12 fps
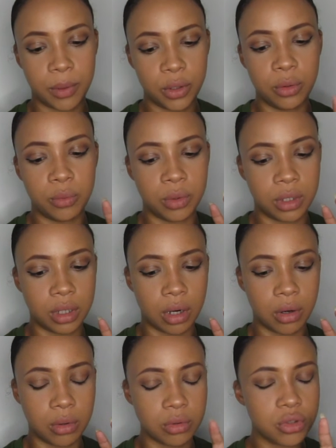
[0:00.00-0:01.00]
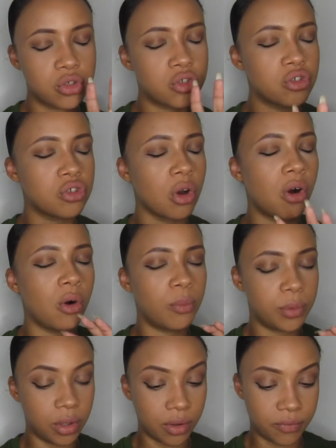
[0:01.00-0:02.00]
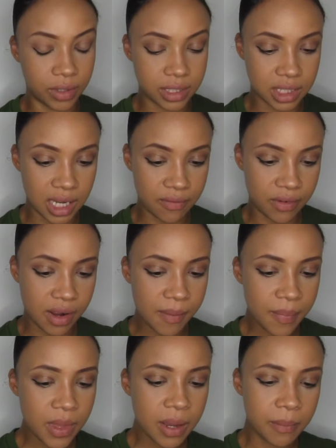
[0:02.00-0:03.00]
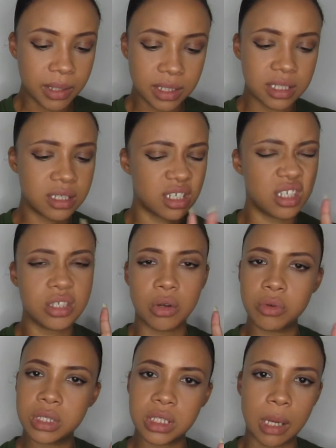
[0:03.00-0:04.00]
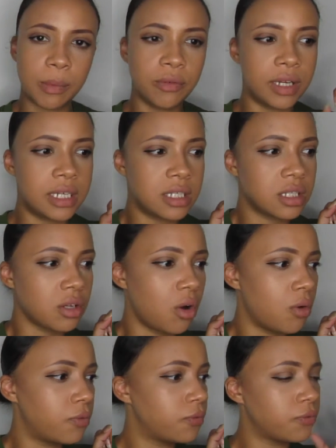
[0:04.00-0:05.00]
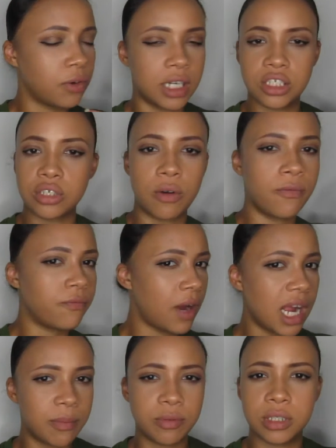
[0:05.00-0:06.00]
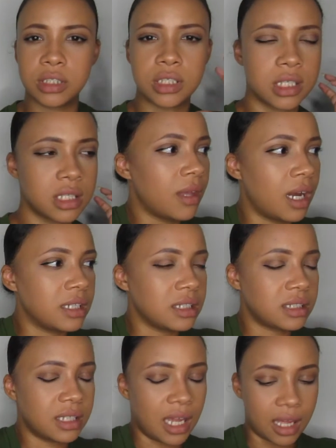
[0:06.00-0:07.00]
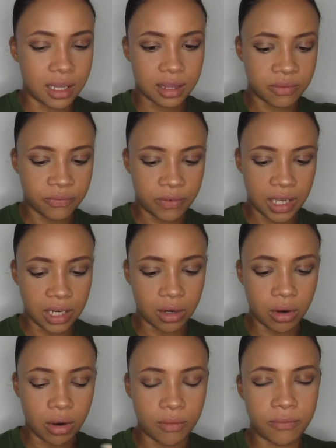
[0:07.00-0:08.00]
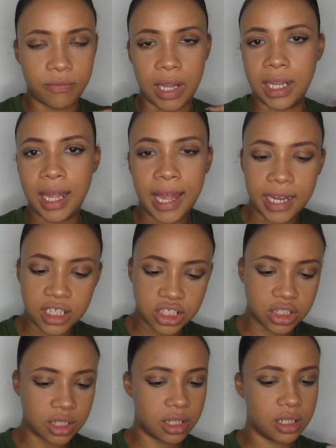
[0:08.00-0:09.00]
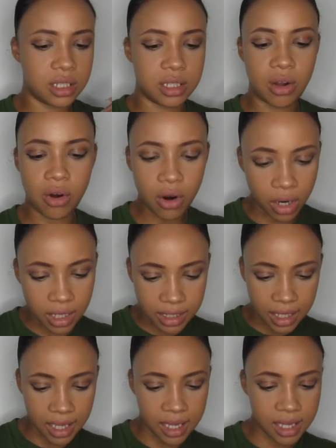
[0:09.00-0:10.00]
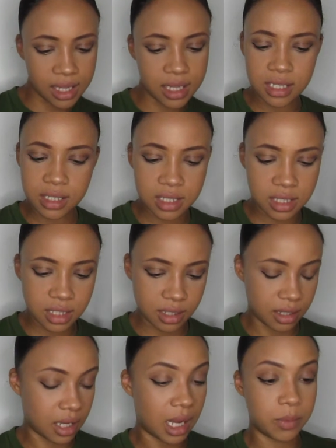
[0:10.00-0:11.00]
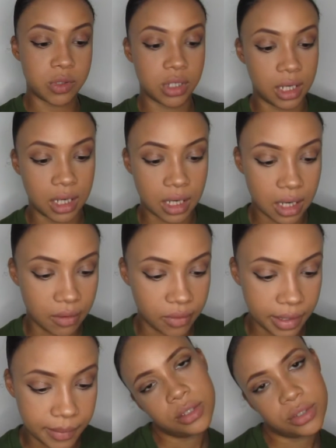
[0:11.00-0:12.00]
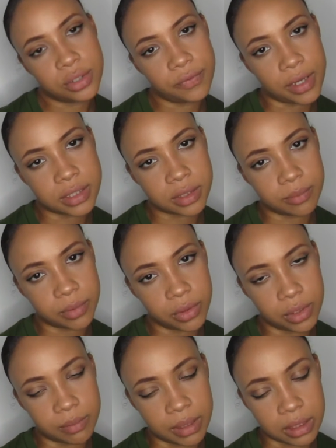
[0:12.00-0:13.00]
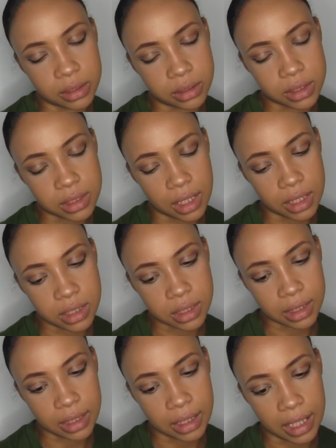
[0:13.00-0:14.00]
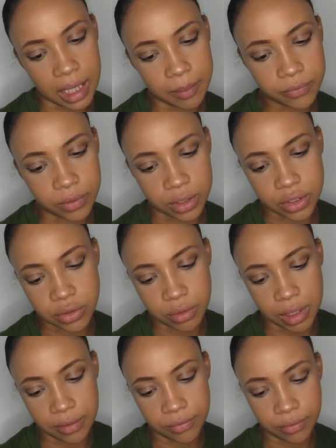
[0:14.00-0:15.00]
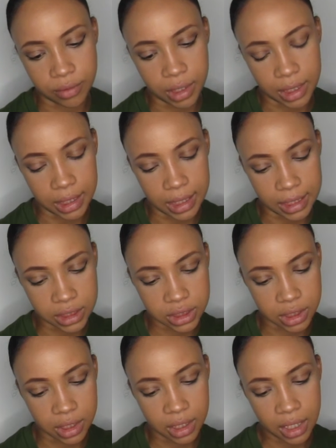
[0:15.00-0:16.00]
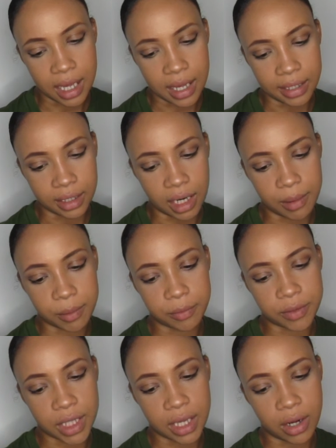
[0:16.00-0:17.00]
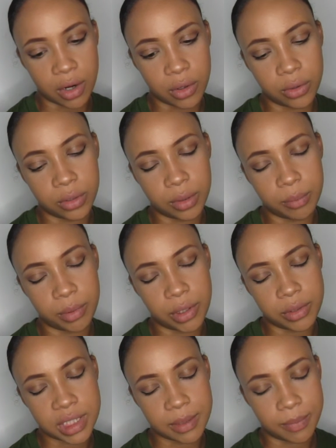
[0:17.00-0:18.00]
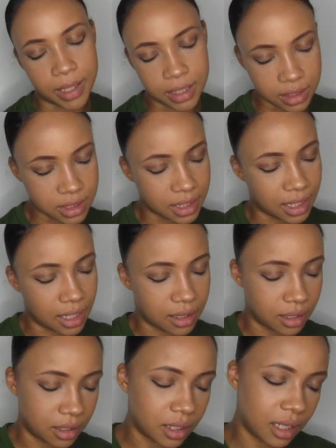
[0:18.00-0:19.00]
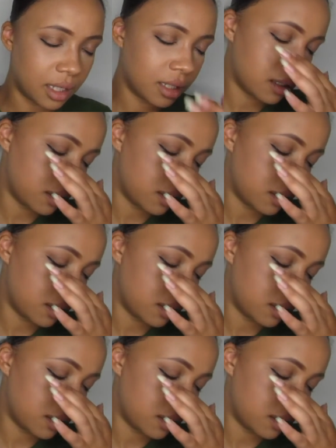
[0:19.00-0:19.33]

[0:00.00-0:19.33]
blue would go so beautifully together. But this is just so summery, so fresh, so vibrant. I just get the feeling of vacation, holidays. Absolutely love it. Too Faced and Beauty Blender decided to collab for the Tutti Frutti collection and come up with their own beauty blender together. Like,